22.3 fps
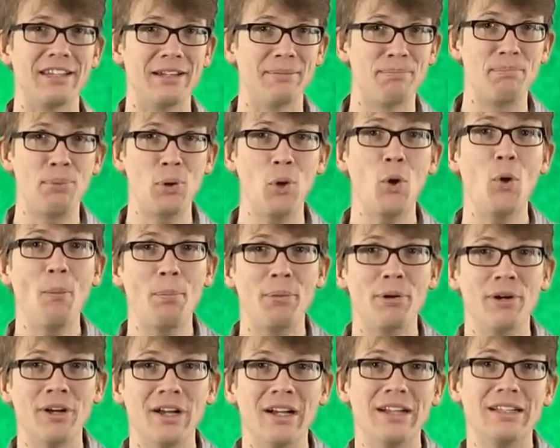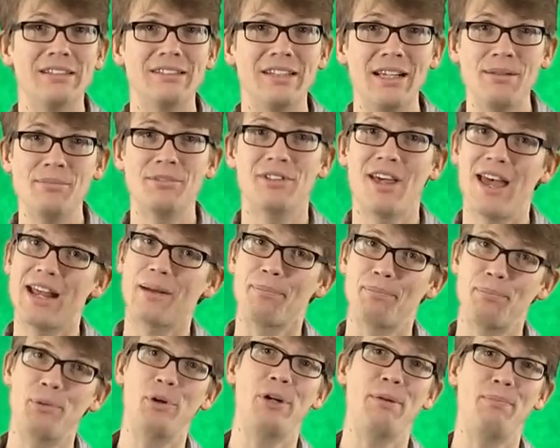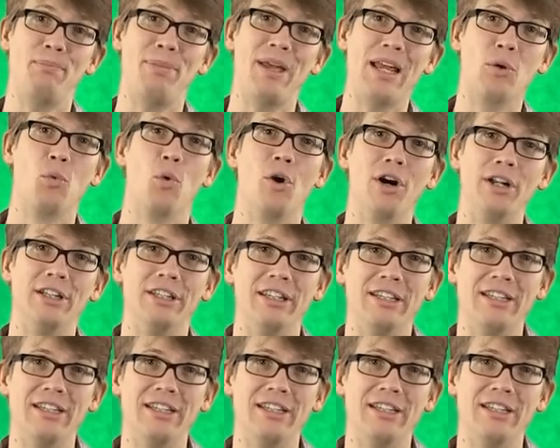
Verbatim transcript: and poop Seems like a pretty big one.